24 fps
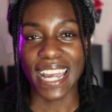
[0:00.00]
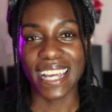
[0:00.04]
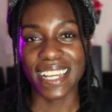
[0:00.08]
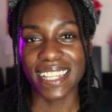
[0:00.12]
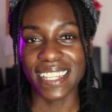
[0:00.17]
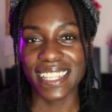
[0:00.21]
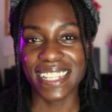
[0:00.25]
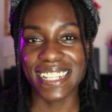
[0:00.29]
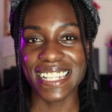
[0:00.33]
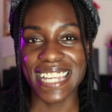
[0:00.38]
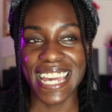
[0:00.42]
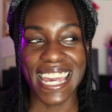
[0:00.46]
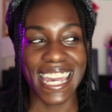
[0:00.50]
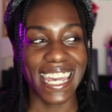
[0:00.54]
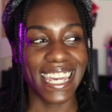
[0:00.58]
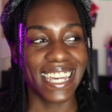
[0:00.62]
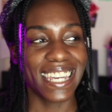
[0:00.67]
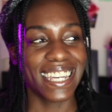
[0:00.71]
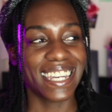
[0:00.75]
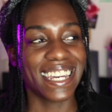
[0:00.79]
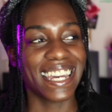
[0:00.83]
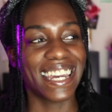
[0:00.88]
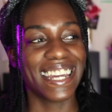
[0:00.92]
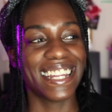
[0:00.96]
back in the
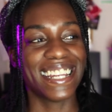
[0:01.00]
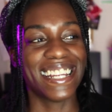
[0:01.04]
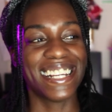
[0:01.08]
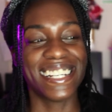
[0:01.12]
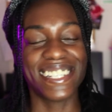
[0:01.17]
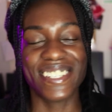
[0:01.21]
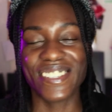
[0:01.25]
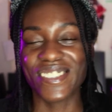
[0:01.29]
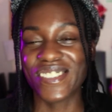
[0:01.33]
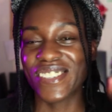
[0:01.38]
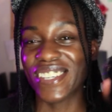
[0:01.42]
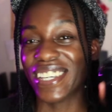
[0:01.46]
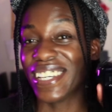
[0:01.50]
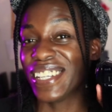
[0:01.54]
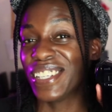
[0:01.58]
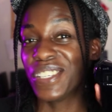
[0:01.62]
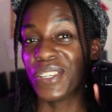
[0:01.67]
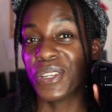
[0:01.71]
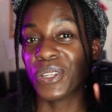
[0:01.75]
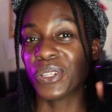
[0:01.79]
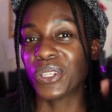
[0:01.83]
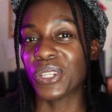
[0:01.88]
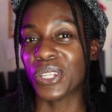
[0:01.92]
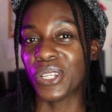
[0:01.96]
day, and it
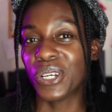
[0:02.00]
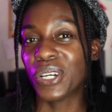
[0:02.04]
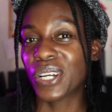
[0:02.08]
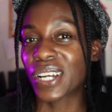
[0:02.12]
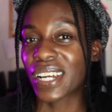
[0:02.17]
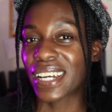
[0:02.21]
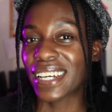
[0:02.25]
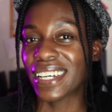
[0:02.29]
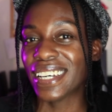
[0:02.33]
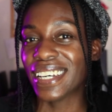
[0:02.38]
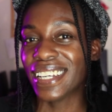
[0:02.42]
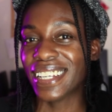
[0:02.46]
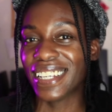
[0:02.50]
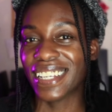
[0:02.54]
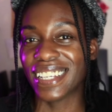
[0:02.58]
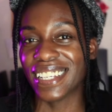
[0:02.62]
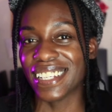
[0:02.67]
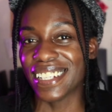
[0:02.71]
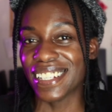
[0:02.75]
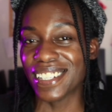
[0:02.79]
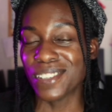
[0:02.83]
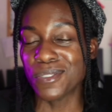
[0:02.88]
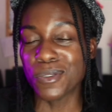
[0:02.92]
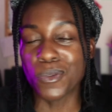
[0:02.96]
didn't look good, and
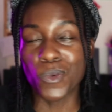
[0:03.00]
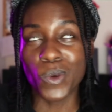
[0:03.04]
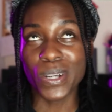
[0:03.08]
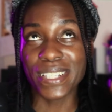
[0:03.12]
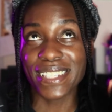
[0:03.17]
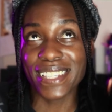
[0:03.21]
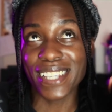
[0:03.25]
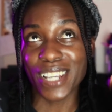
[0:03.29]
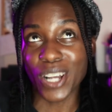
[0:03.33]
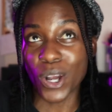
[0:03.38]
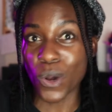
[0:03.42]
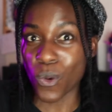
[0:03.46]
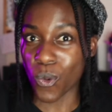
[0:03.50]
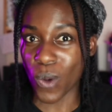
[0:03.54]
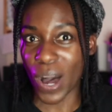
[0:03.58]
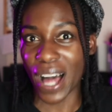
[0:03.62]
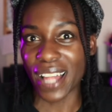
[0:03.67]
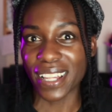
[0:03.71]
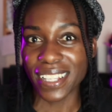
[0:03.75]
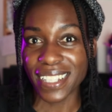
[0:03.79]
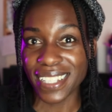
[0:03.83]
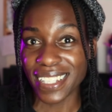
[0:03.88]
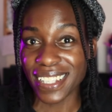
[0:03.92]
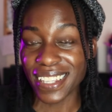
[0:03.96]
it wasn't the
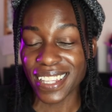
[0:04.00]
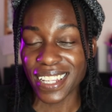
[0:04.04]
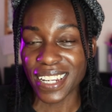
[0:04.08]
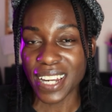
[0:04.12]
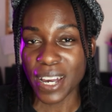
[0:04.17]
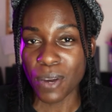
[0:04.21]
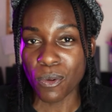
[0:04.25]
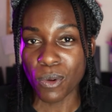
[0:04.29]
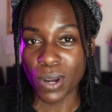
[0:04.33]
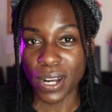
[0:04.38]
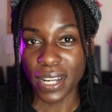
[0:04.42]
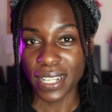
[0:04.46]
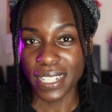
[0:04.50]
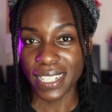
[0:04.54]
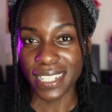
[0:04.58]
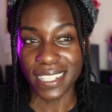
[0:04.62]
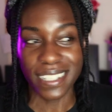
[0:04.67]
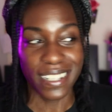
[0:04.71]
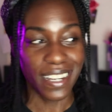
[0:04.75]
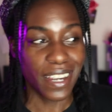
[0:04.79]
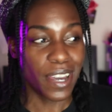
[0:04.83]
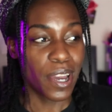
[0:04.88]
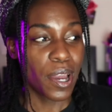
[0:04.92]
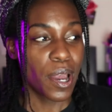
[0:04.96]
quality that I
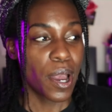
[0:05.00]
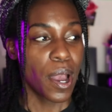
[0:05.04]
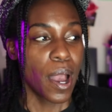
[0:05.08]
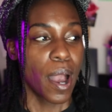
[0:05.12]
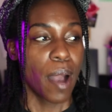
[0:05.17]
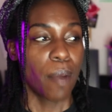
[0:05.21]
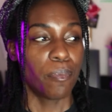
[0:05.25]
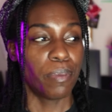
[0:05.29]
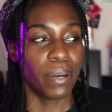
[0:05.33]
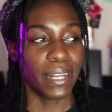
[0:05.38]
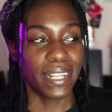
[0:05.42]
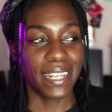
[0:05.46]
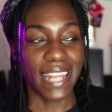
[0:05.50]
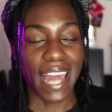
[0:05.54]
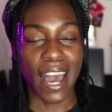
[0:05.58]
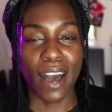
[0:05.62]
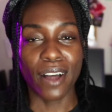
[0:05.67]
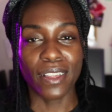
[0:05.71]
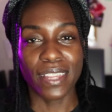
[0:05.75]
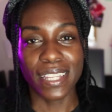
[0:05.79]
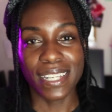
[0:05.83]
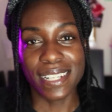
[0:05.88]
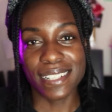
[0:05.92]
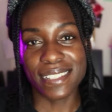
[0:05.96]
wanted. But
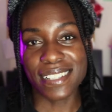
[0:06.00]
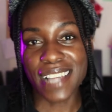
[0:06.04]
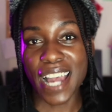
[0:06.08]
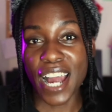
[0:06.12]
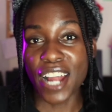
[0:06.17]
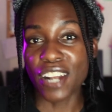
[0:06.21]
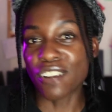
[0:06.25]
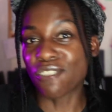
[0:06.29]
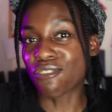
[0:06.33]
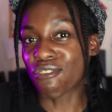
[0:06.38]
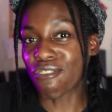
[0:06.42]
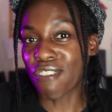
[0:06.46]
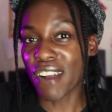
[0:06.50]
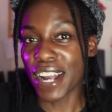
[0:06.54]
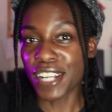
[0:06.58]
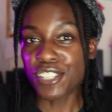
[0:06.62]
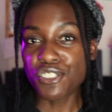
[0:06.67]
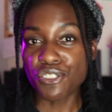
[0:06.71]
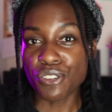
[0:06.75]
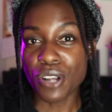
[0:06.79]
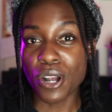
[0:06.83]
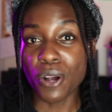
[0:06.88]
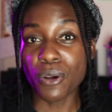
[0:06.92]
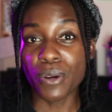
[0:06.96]
now that it's kind of
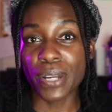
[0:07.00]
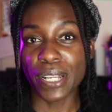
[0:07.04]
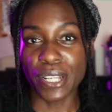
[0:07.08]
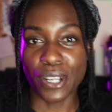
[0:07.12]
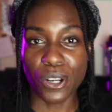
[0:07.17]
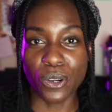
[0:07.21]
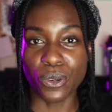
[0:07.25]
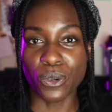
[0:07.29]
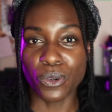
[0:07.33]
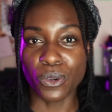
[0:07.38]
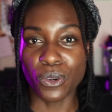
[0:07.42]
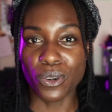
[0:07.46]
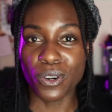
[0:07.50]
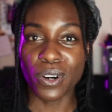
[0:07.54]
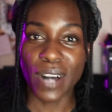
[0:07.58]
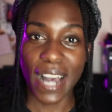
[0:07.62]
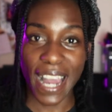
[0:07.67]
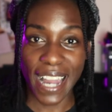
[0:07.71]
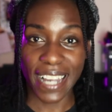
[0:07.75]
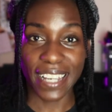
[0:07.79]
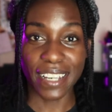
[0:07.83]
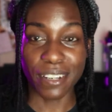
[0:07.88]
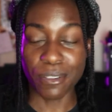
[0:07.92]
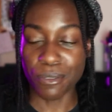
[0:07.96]
retro and cool,
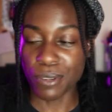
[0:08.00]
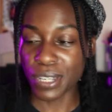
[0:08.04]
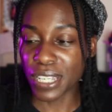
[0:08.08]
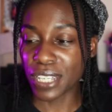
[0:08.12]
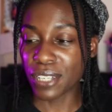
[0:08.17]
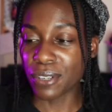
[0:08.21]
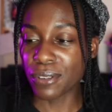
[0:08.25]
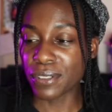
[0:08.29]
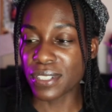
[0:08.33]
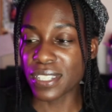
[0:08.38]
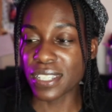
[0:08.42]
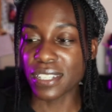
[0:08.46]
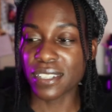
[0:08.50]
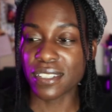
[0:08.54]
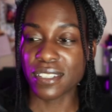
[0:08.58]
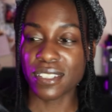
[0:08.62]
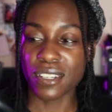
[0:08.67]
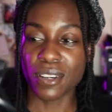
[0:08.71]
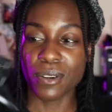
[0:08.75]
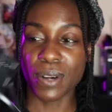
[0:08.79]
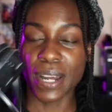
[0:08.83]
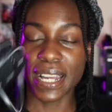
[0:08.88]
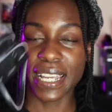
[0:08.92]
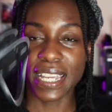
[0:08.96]
I can reuse it.
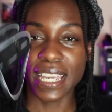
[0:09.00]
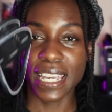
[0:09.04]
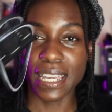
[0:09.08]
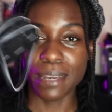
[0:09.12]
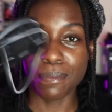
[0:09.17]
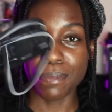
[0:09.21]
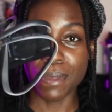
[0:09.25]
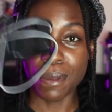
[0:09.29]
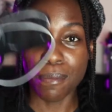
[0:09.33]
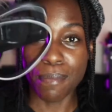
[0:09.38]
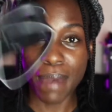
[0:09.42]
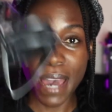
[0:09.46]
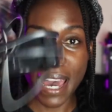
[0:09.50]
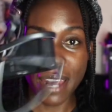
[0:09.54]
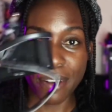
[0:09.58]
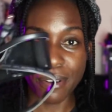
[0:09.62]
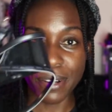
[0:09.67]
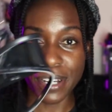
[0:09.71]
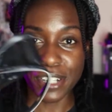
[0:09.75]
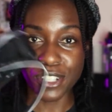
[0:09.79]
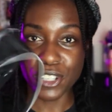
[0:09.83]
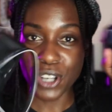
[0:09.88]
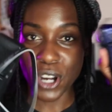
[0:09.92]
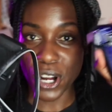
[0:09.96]
So I keep the
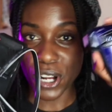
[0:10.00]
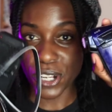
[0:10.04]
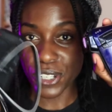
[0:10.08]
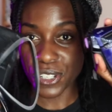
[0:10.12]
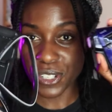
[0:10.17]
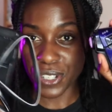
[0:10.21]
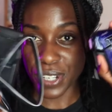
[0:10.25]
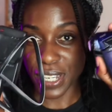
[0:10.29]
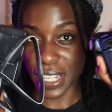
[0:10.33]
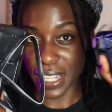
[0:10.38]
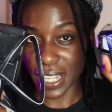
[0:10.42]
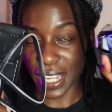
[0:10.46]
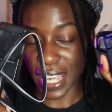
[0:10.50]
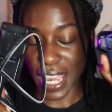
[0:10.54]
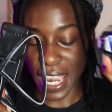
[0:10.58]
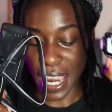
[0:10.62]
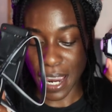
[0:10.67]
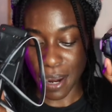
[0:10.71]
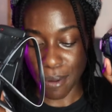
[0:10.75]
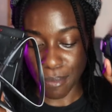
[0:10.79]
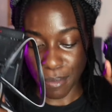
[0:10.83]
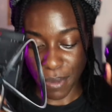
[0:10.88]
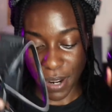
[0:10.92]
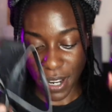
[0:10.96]
battery charger and the
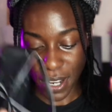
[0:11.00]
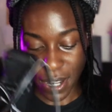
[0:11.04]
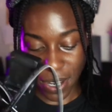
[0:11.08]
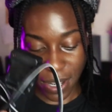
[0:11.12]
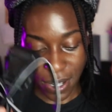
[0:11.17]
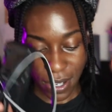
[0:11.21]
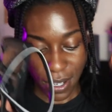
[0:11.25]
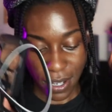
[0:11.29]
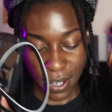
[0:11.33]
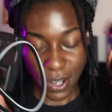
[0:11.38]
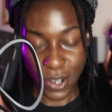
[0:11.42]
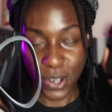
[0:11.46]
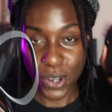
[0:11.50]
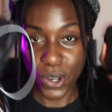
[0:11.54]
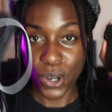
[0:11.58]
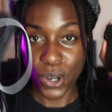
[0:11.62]
camera